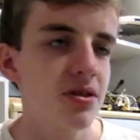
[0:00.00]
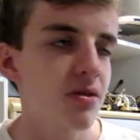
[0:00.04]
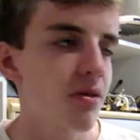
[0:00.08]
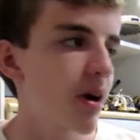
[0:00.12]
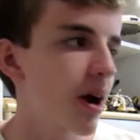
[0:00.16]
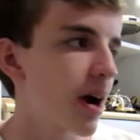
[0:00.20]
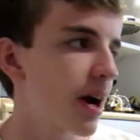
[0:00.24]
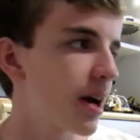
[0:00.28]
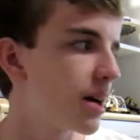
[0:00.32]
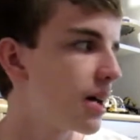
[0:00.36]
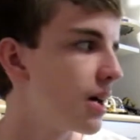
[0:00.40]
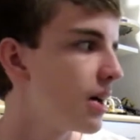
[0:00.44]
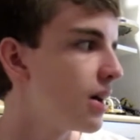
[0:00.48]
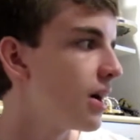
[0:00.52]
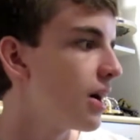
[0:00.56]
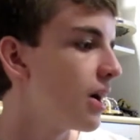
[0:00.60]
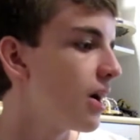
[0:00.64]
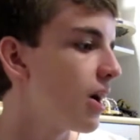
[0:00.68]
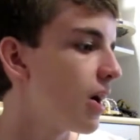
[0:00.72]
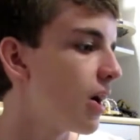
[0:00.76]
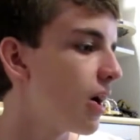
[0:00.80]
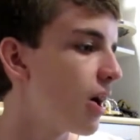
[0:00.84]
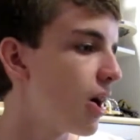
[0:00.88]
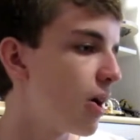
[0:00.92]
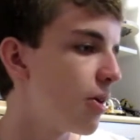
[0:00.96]
and Ride,
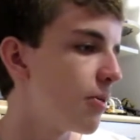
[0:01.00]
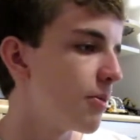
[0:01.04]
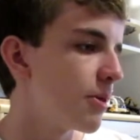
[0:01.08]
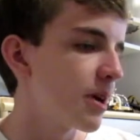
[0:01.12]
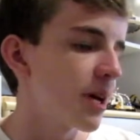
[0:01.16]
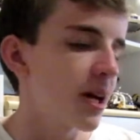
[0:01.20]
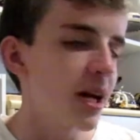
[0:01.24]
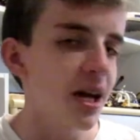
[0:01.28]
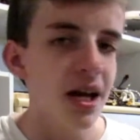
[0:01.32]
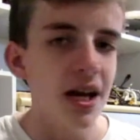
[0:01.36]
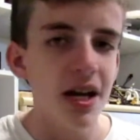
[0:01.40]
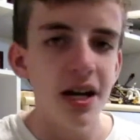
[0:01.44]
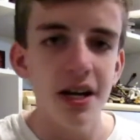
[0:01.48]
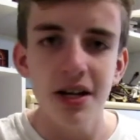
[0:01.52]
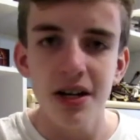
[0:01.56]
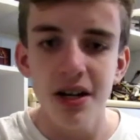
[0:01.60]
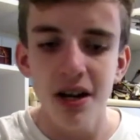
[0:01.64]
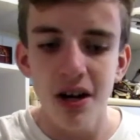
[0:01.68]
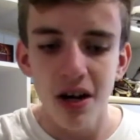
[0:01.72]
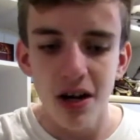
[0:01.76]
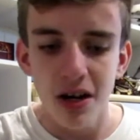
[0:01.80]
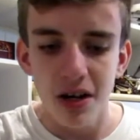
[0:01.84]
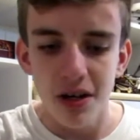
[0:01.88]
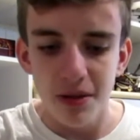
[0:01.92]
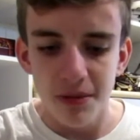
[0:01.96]

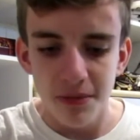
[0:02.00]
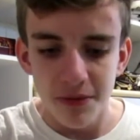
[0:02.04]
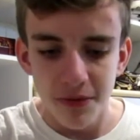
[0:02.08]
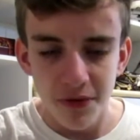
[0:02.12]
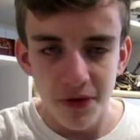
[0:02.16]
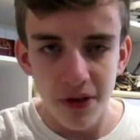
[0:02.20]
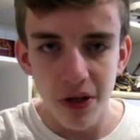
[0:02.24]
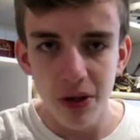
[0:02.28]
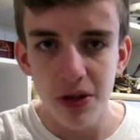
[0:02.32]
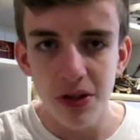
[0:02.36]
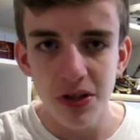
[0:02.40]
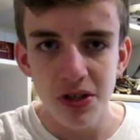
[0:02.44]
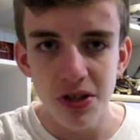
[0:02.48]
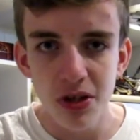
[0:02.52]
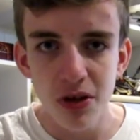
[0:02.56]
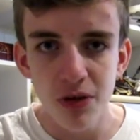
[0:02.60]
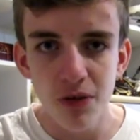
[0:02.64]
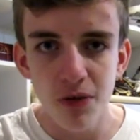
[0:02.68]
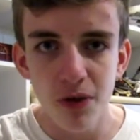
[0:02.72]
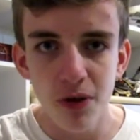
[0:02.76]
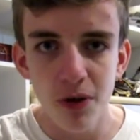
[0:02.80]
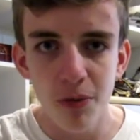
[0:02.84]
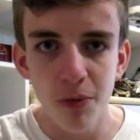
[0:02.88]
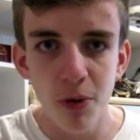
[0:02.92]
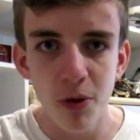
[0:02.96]
and Feel It Still
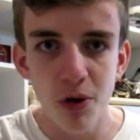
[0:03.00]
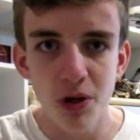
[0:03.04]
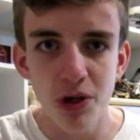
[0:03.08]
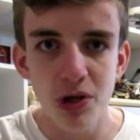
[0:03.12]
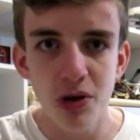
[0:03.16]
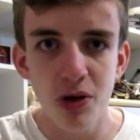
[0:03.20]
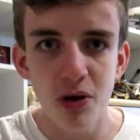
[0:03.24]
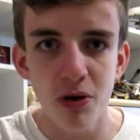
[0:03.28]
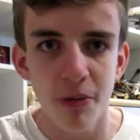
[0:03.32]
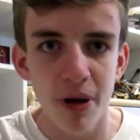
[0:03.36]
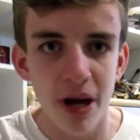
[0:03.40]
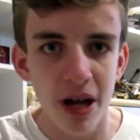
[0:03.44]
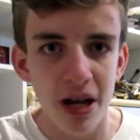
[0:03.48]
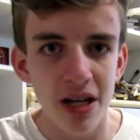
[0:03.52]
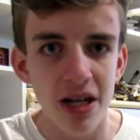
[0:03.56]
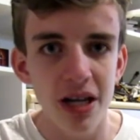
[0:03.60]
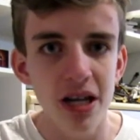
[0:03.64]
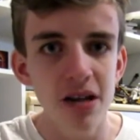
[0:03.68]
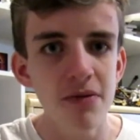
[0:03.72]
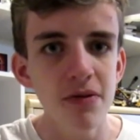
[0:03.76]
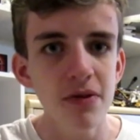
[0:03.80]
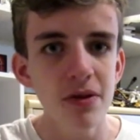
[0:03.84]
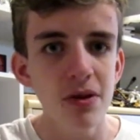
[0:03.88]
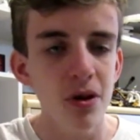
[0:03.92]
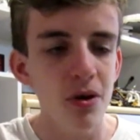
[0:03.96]
for Portugal the Man.
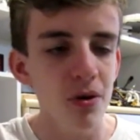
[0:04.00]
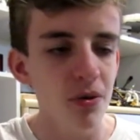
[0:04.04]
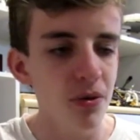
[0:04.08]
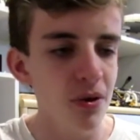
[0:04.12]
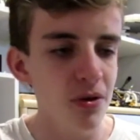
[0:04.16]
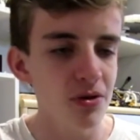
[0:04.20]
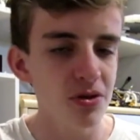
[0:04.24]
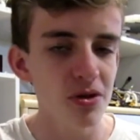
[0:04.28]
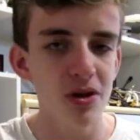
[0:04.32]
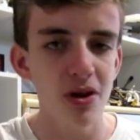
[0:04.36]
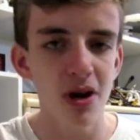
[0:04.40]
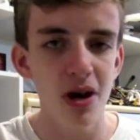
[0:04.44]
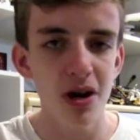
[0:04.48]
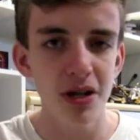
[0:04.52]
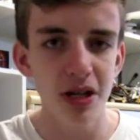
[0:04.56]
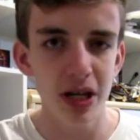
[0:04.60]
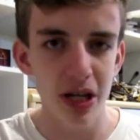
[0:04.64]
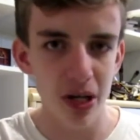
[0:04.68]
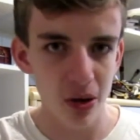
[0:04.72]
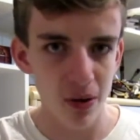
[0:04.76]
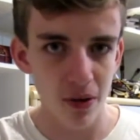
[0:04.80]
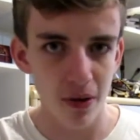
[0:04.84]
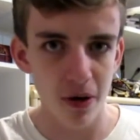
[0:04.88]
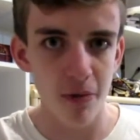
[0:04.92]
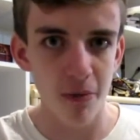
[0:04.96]
Even though those are not
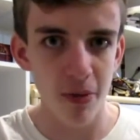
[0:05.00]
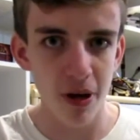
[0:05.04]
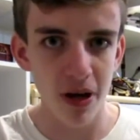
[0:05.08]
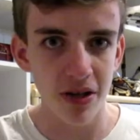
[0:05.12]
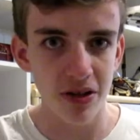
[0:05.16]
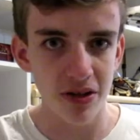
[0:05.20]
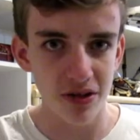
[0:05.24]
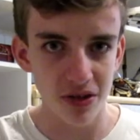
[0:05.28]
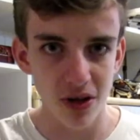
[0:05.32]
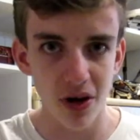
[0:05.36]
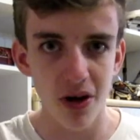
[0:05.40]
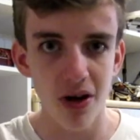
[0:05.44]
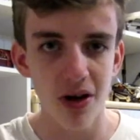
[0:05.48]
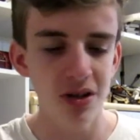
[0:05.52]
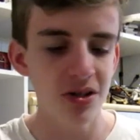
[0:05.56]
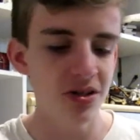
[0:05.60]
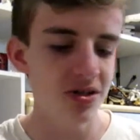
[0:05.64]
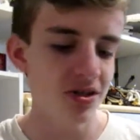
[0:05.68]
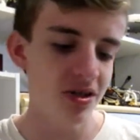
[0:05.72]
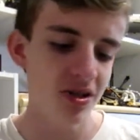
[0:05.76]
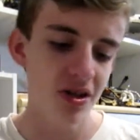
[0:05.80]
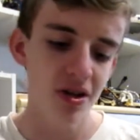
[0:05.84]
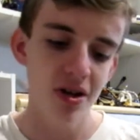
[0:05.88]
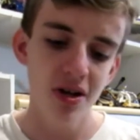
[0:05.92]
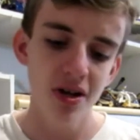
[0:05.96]
near their best
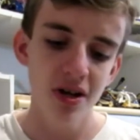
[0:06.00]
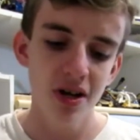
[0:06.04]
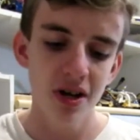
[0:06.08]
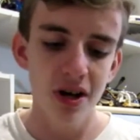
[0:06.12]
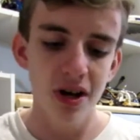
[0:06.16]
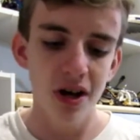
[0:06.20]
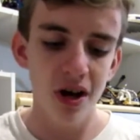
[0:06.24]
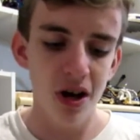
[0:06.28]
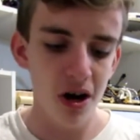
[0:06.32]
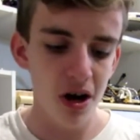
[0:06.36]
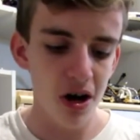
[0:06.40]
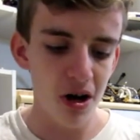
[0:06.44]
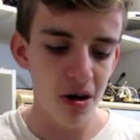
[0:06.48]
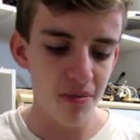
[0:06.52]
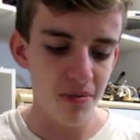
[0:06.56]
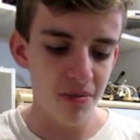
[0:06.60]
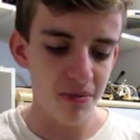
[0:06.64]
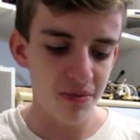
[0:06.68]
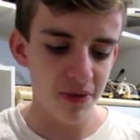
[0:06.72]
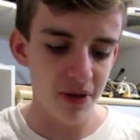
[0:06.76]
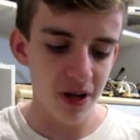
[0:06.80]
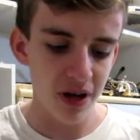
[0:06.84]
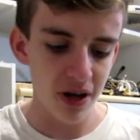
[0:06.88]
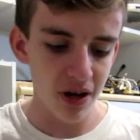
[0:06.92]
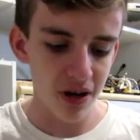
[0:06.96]
songs,
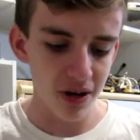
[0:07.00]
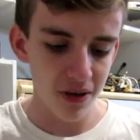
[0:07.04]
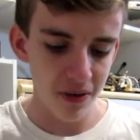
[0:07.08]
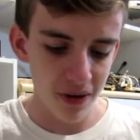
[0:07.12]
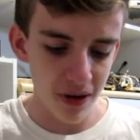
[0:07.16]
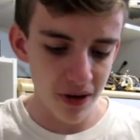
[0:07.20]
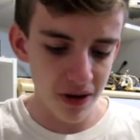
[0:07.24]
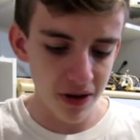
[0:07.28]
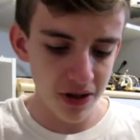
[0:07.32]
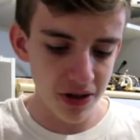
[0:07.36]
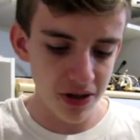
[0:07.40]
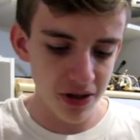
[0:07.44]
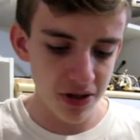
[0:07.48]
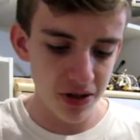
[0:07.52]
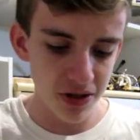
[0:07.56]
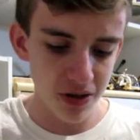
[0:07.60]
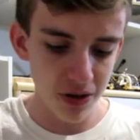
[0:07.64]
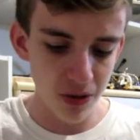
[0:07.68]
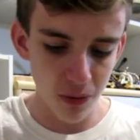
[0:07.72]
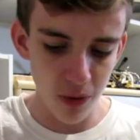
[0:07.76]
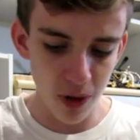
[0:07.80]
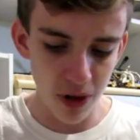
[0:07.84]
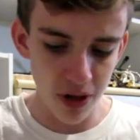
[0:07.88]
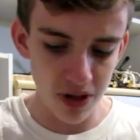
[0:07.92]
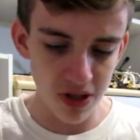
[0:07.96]
they're just
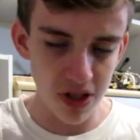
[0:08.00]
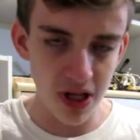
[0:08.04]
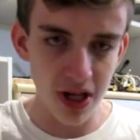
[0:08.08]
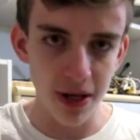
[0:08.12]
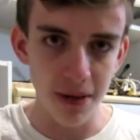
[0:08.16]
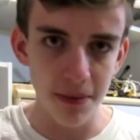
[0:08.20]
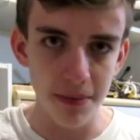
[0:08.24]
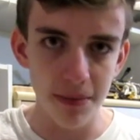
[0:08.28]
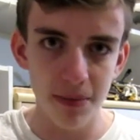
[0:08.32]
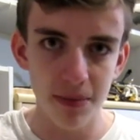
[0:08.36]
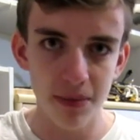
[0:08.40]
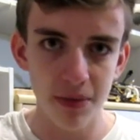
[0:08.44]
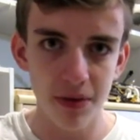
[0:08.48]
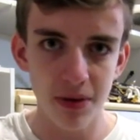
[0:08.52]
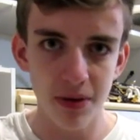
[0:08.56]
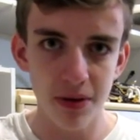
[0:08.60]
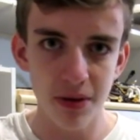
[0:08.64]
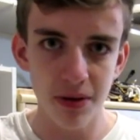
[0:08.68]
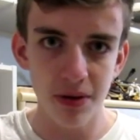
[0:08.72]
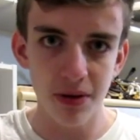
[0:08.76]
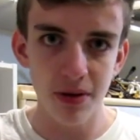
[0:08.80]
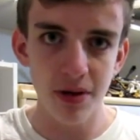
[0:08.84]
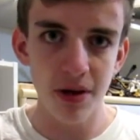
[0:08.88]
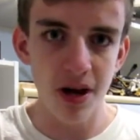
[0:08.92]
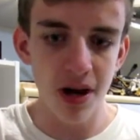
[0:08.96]
the ones that
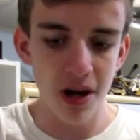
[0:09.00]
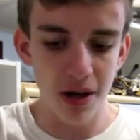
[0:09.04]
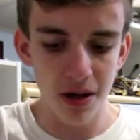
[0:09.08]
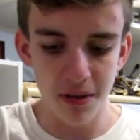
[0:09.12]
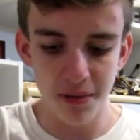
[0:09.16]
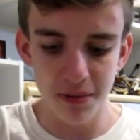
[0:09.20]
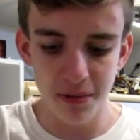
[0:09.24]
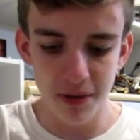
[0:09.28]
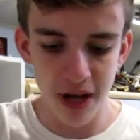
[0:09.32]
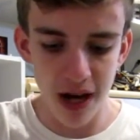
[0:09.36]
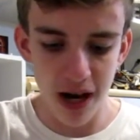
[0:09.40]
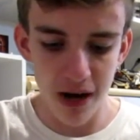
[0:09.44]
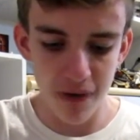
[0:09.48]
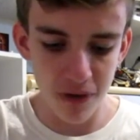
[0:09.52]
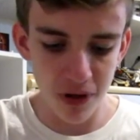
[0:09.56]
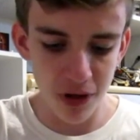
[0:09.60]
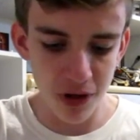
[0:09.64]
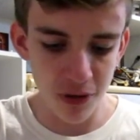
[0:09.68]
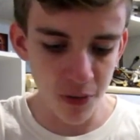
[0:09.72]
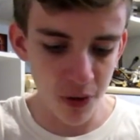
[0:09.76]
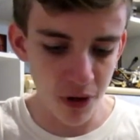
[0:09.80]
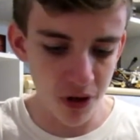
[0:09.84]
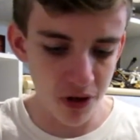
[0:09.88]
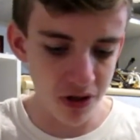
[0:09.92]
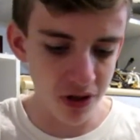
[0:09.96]
the
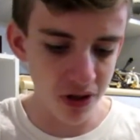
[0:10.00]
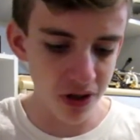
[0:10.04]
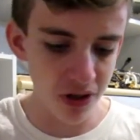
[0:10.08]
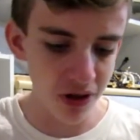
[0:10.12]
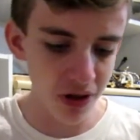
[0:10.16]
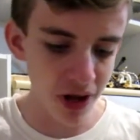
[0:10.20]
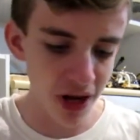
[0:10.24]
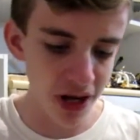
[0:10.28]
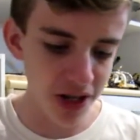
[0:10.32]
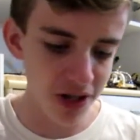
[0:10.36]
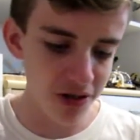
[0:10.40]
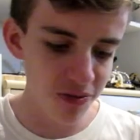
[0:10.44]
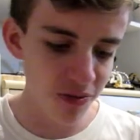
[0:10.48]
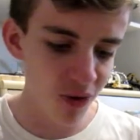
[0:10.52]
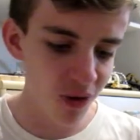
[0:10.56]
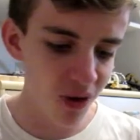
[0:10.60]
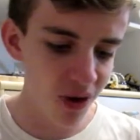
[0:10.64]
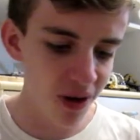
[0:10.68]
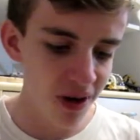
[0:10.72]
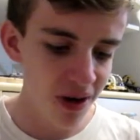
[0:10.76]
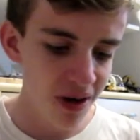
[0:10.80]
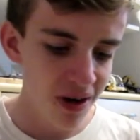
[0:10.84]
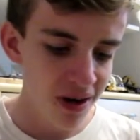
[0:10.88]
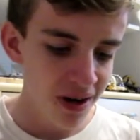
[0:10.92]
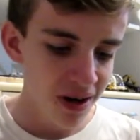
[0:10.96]
average person likes
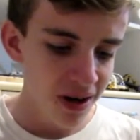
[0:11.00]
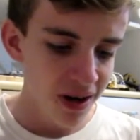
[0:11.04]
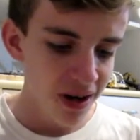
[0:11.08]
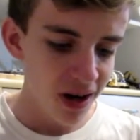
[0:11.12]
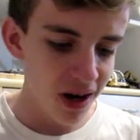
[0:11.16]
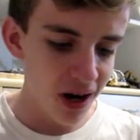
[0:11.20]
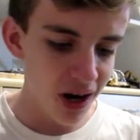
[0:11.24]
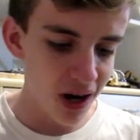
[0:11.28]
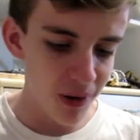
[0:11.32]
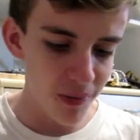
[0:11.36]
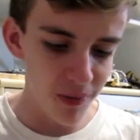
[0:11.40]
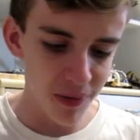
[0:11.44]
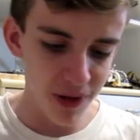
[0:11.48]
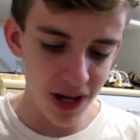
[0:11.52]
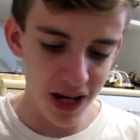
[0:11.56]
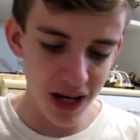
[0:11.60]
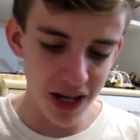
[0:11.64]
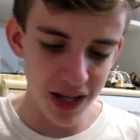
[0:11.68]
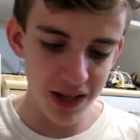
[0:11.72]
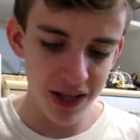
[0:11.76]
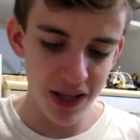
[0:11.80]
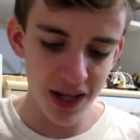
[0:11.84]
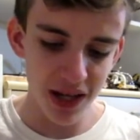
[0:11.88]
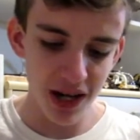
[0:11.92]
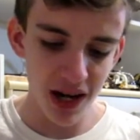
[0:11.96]
more. But
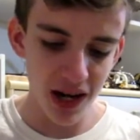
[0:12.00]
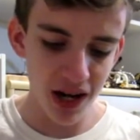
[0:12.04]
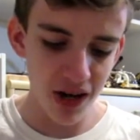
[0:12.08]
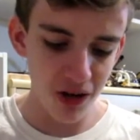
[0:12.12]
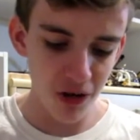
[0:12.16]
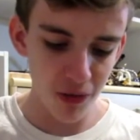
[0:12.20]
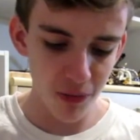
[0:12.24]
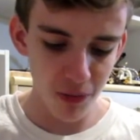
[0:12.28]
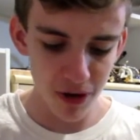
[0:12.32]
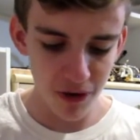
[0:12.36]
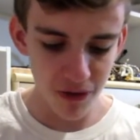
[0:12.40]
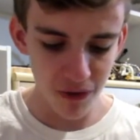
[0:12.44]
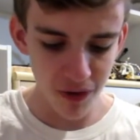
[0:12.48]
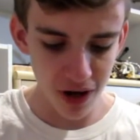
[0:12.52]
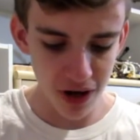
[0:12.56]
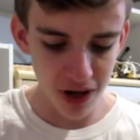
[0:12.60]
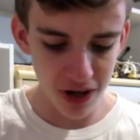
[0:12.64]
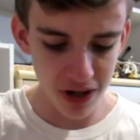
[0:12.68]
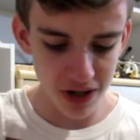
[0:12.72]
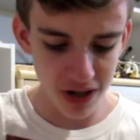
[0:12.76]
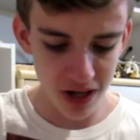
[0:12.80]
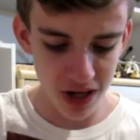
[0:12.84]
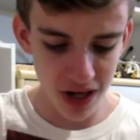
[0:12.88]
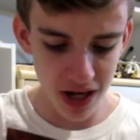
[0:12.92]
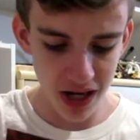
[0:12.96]
yeah, and then I Love My
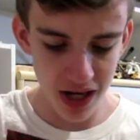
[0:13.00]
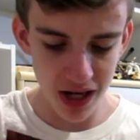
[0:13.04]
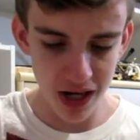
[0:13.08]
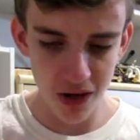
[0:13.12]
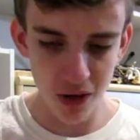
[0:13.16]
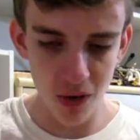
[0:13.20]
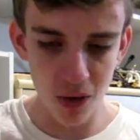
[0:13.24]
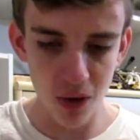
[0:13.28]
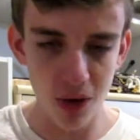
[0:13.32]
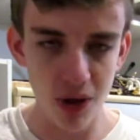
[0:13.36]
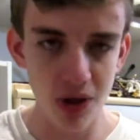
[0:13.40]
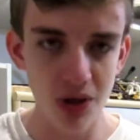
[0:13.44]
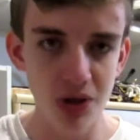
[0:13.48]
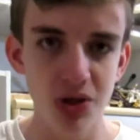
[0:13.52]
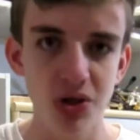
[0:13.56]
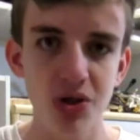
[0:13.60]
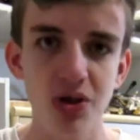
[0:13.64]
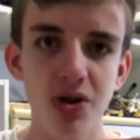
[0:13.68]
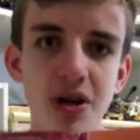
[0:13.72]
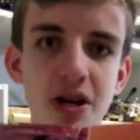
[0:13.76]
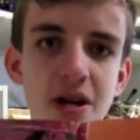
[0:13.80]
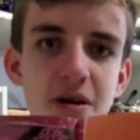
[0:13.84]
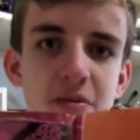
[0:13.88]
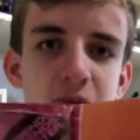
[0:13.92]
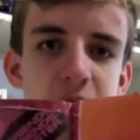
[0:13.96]
Friends and Orange
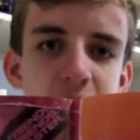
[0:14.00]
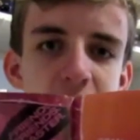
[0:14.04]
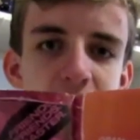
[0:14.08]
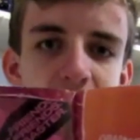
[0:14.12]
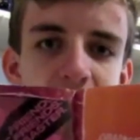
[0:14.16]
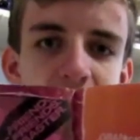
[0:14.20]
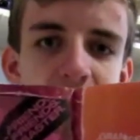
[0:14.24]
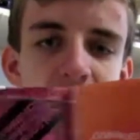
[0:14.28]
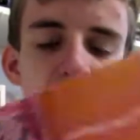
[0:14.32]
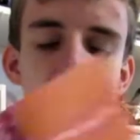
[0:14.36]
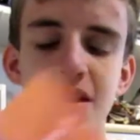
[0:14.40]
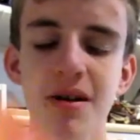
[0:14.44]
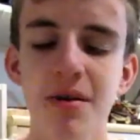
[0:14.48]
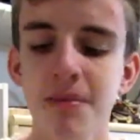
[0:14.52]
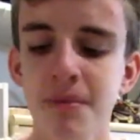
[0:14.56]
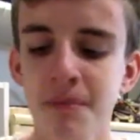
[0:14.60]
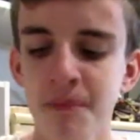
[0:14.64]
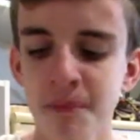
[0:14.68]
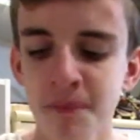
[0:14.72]
Dream right there.